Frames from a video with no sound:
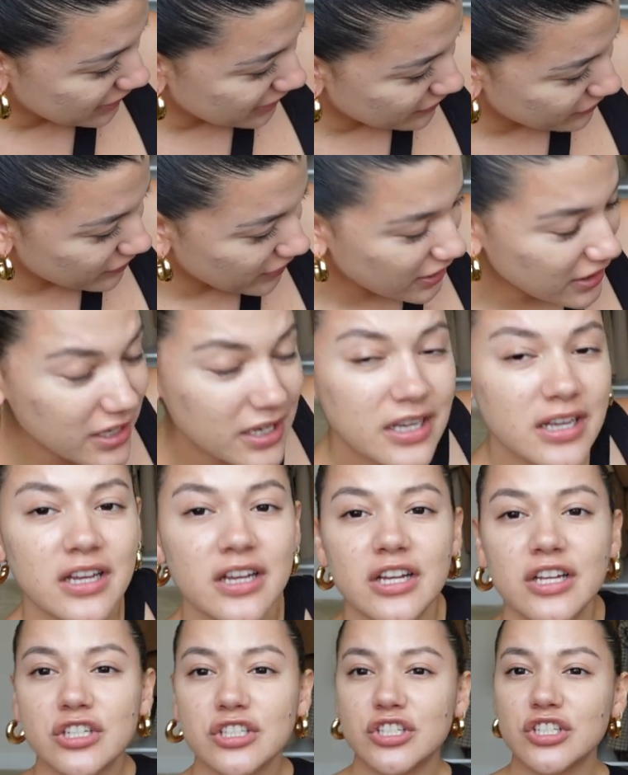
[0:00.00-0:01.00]
leaving?
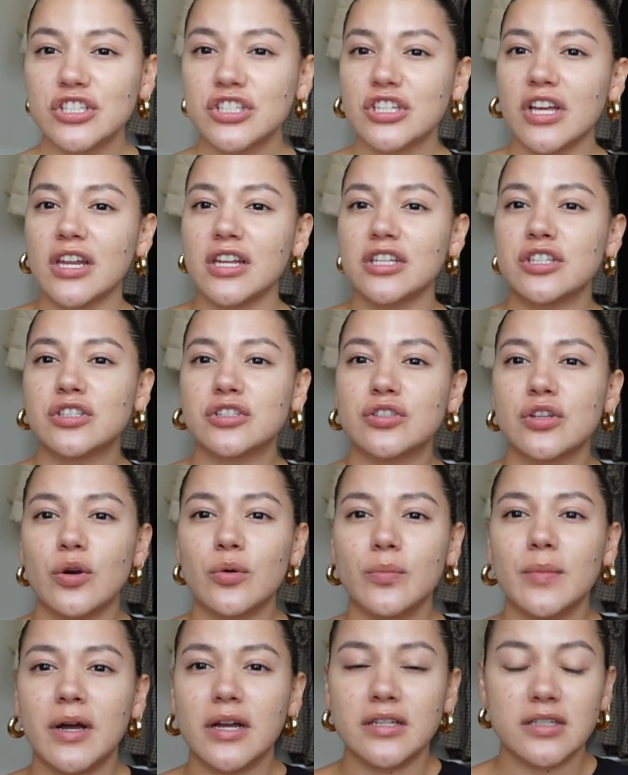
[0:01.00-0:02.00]
She's shedding so
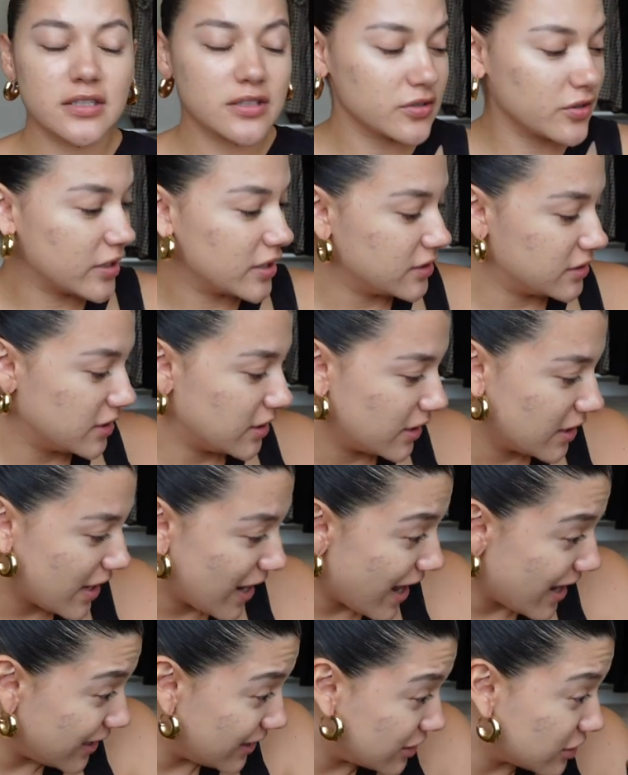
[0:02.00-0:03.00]
much, it's crazy.
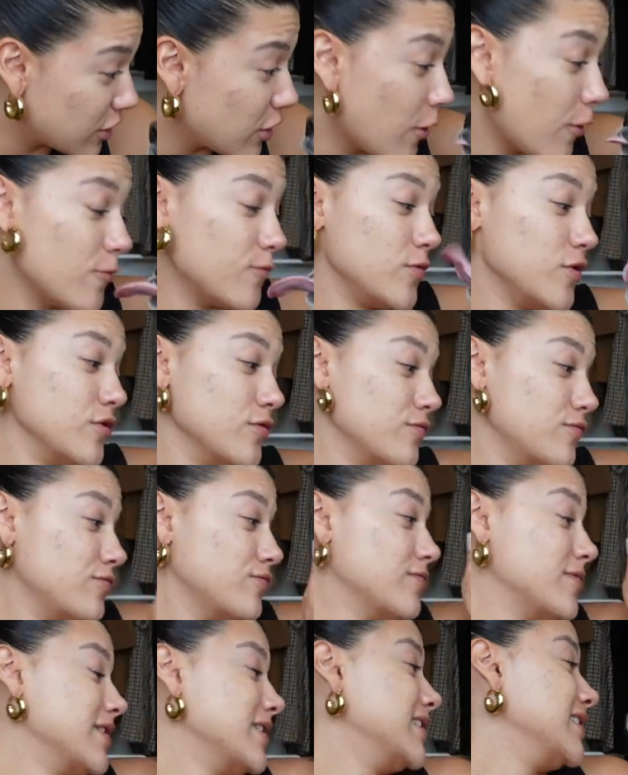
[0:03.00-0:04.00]
I need to comb you.
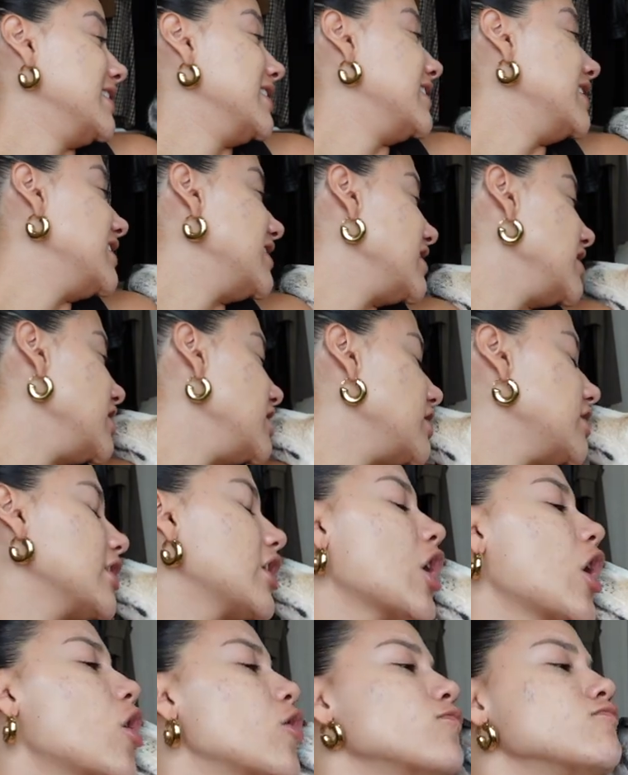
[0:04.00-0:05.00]
I need to
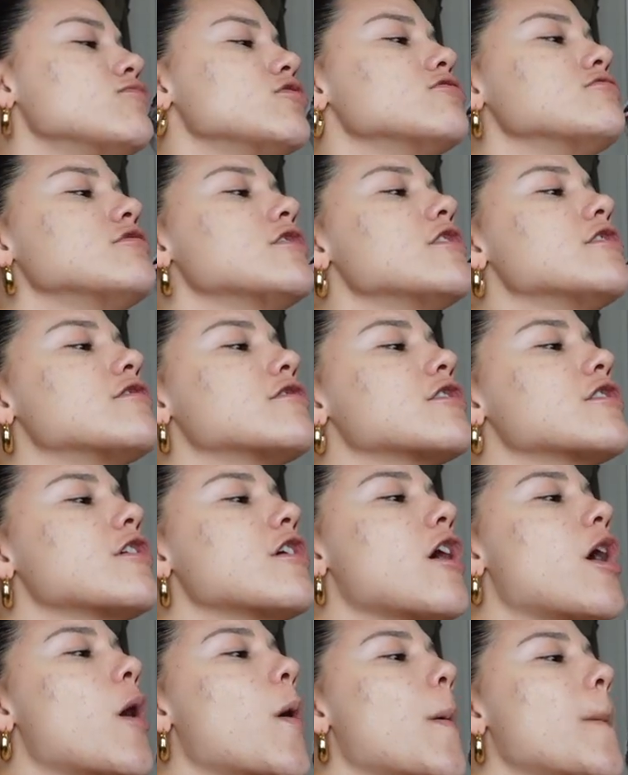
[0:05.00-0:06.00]
comb you, little
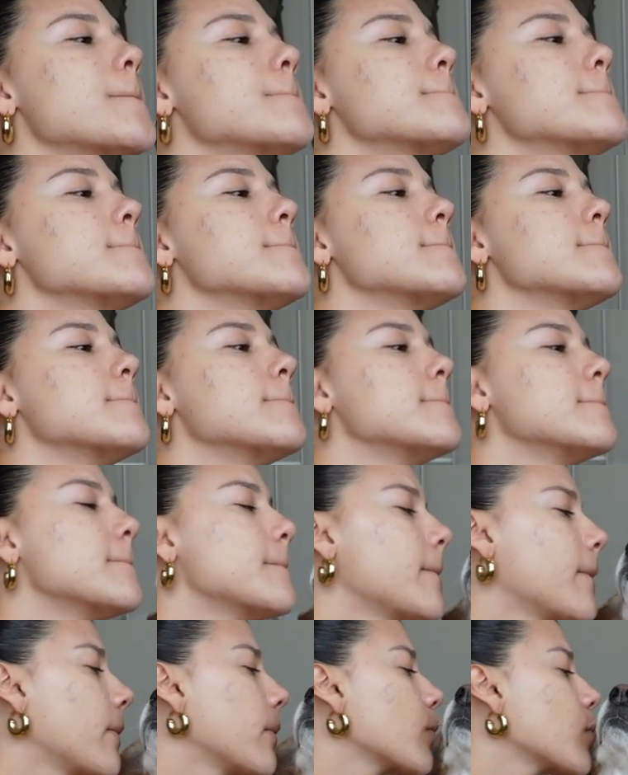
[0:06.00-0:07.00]
girl.
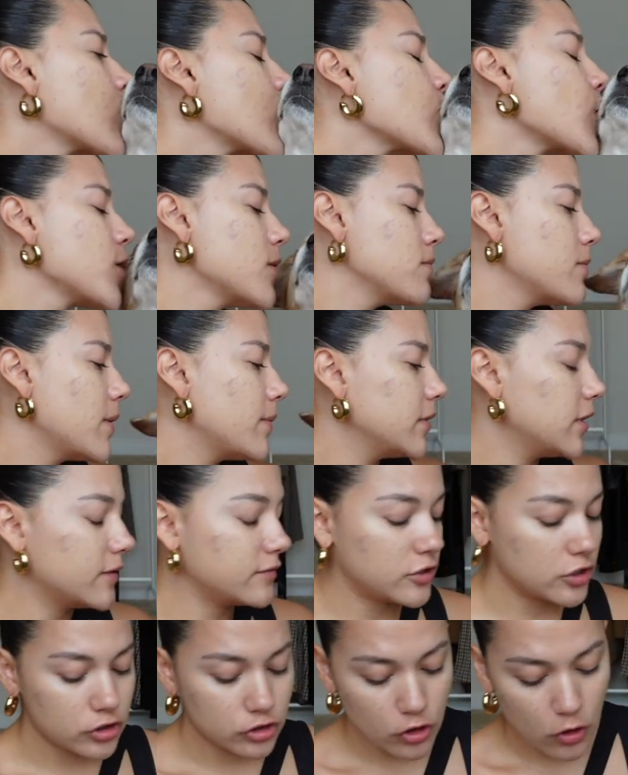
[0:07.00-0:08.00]
Mama
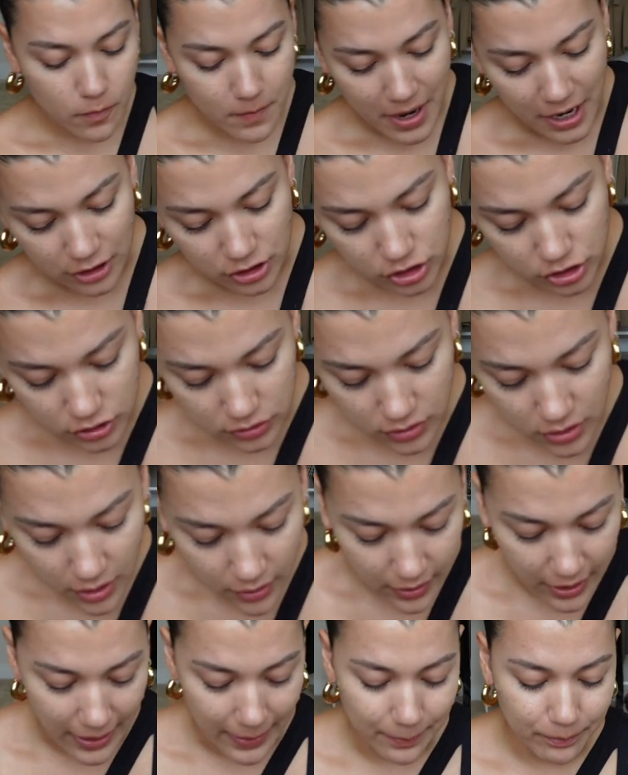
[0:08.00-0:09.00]
loves you so much.
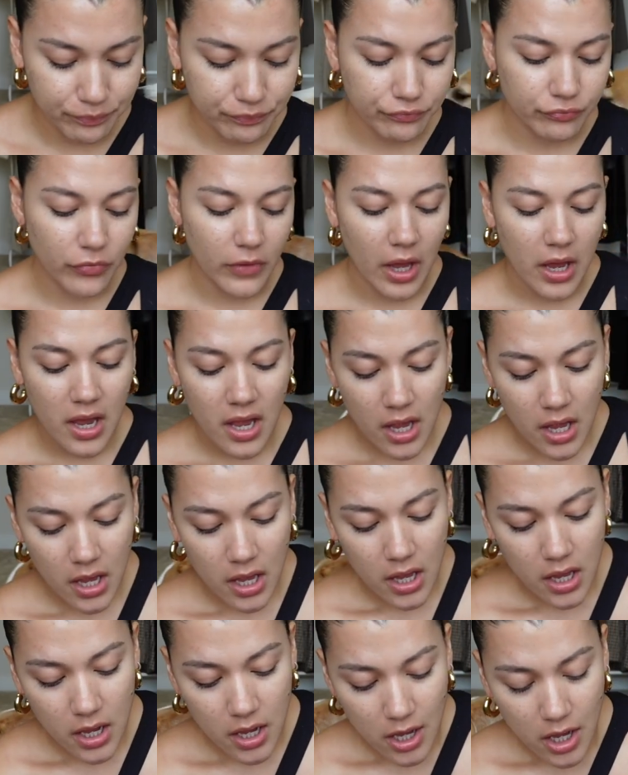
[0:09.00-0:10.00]
Okay.
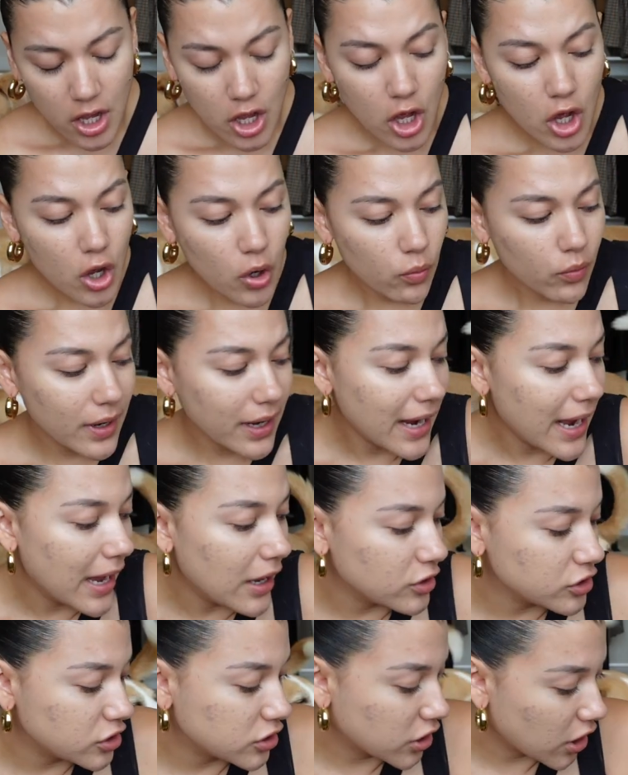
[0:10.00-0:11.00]
What
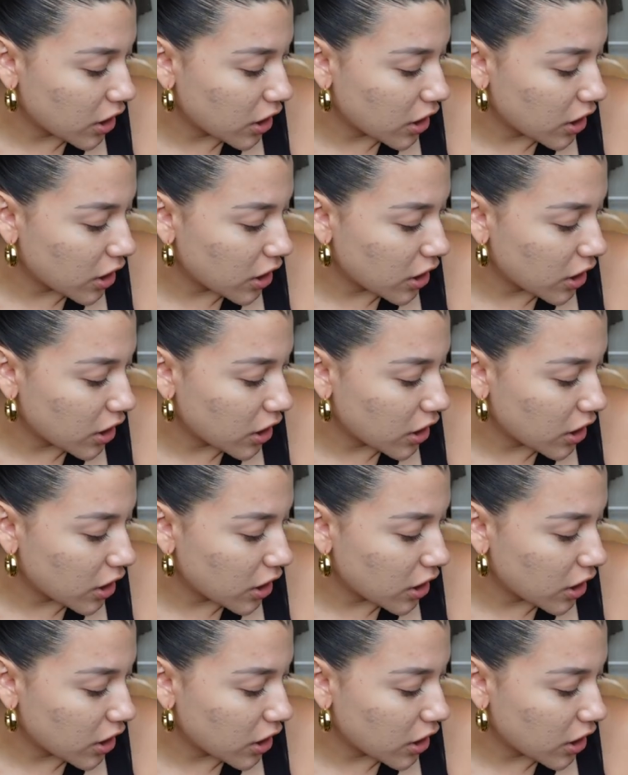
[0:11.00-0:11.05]
else,